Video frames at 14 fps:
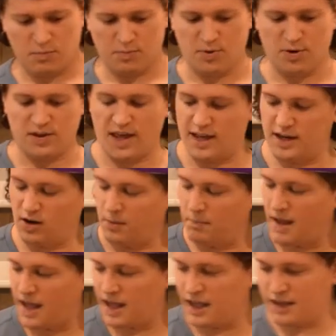Put that in our
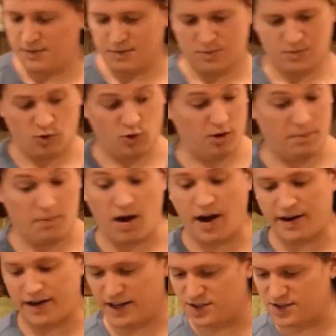pan, or
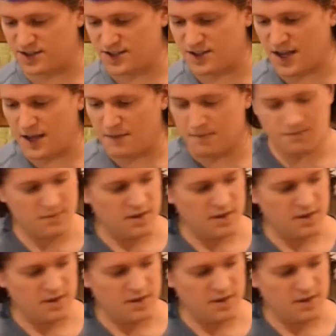pot I should say.